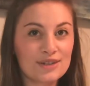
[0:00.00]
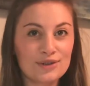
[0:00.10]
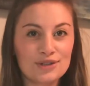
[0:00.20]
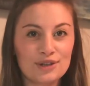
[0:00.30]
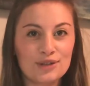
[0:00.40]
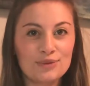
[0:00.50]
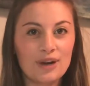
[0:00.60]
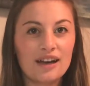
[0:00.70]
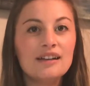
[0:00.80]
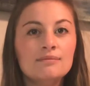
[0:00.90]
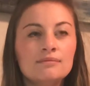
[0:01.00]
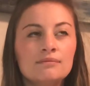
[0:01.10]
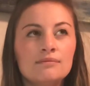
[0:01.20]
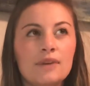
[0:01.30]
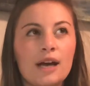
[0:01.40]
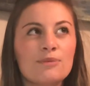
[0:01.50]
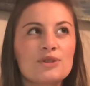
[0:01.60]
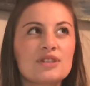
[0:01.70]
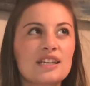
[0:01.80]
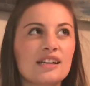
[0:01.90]
So I'll show you what I'm
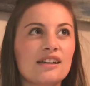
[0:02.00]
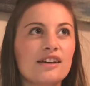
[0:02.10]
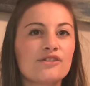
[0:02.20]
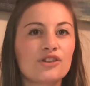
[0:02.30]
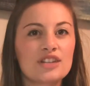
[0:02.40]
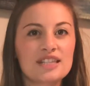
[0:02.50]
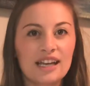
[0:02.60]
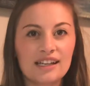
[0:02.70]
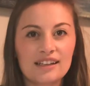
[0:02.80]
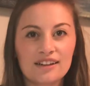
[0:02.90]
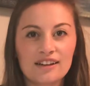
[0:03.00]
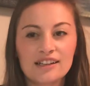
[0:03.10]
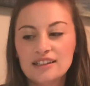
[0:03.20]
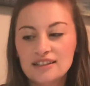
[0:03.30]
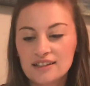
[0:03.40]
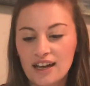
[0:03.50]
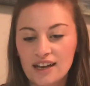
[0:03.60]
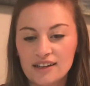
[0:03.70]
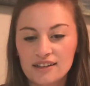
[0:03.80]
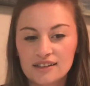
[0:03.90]
using for the second year
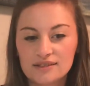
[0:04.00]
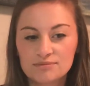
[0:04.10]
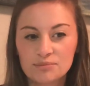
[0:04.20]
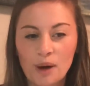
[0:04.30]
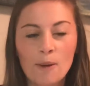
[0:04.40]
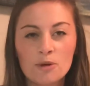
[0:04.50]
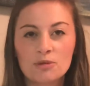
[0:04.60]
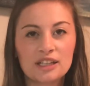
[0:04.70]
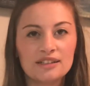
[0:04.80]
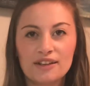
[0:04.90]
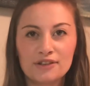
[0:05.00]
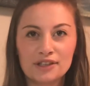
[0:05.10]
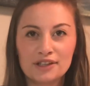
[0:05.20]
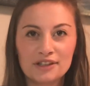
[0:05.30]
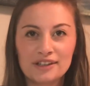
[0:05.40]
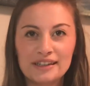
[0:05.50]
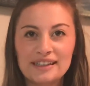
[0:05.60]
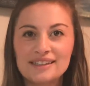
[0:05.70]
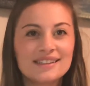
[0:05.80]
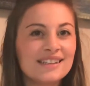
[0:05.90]
and probably another year. And
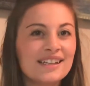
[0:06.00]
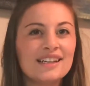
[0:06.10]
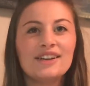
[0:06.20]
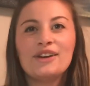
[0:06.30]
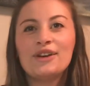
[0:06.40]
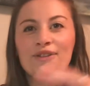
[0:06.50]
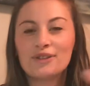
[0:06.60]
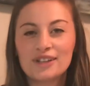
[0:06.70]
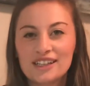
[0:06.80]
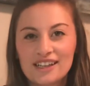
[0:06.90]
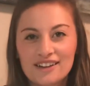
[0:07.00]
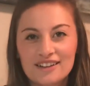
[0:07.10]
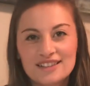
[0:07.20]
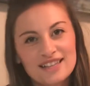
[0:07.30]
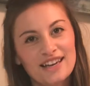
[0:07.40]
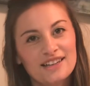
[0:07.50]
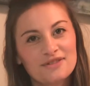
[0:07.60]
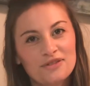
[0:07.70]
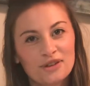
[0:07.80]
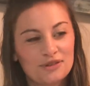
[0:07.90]
then for the younger
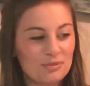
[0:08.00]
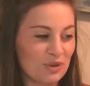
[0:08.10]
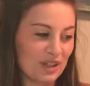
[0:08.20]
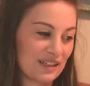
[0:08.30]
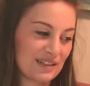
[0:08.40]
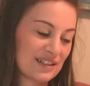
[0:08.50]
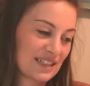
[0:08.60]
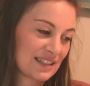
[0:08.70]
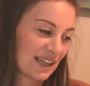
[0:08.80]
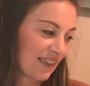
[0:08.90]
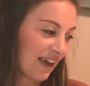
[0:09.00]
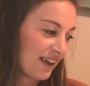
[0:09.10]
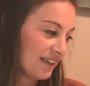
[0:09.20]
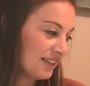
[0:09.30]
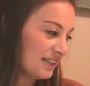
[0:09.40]
son for a few more years, things like that.